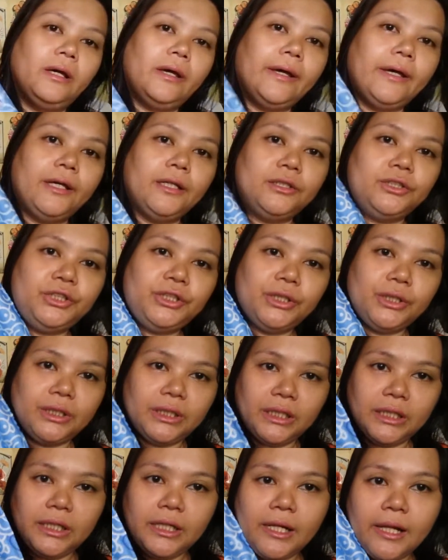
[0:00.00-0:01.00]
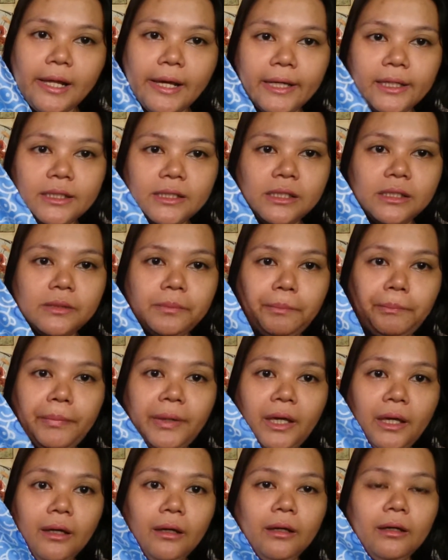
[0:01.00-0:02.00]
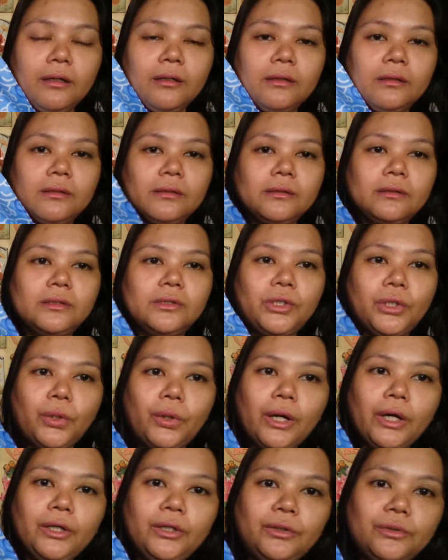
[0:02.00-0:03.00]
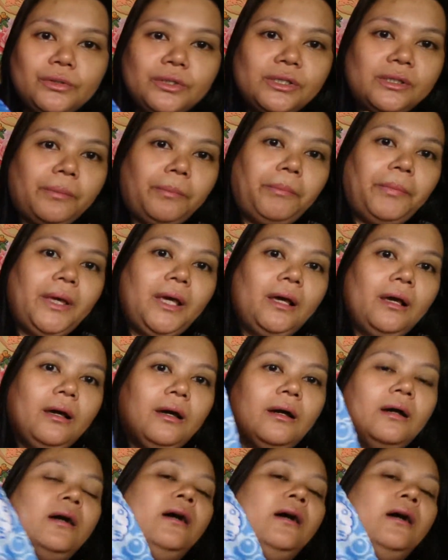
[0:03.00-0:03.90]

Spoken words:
and she really likes pink, so I use a pink